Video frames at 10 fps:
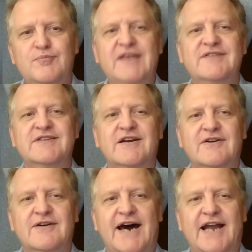pizza
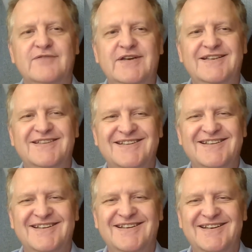out of it.
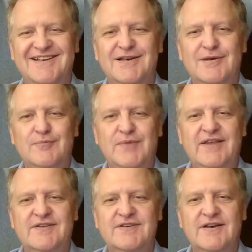
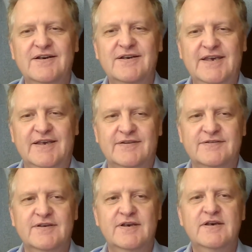Pizza
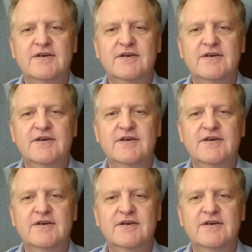is.